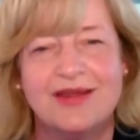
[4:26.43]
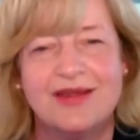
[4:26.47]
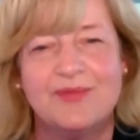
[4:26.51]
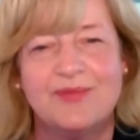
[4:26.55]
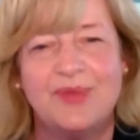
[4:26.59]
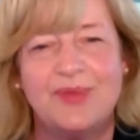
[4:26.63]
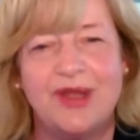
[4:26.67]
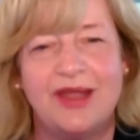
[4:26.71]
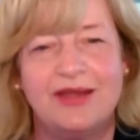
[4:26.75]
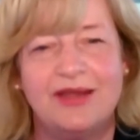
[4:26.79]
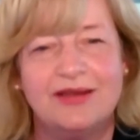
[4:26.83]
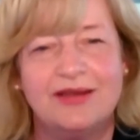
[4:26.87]

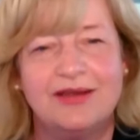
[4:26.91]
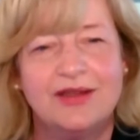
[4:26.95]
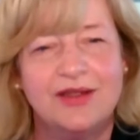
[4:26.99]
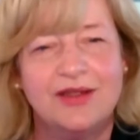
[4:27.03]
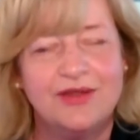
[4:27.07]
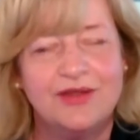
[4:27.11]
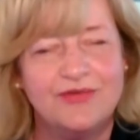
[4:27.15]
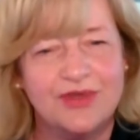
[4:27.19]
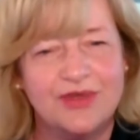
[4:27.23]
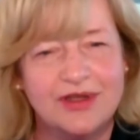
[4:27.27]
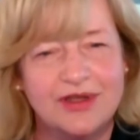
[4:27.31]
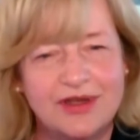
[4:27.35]
But
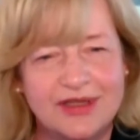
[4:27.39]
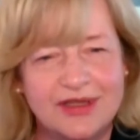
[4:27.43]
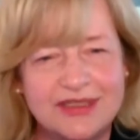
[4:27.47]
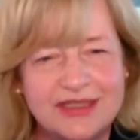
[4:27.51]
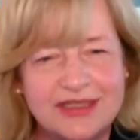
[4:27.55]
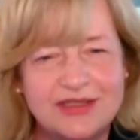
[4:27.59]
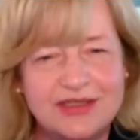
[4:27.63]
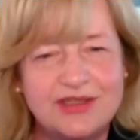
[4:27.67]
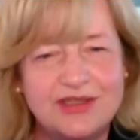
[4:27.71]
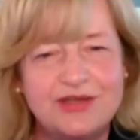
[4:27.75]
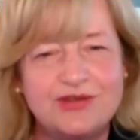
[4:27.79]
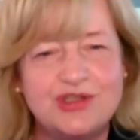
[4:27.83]
the
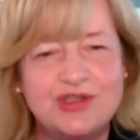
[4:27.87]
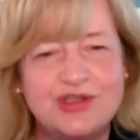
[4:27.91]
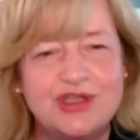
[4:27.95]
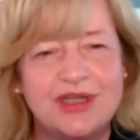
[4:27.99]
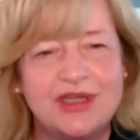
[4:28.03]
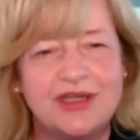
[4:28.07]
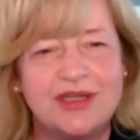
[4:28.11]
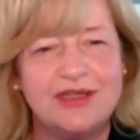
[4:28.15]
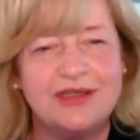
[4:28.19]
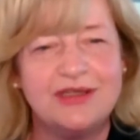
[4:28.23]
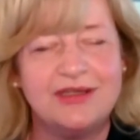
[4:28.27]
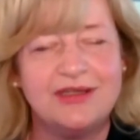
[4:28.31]

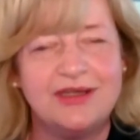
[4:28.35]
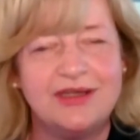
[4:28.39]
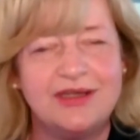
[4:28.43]
Constitution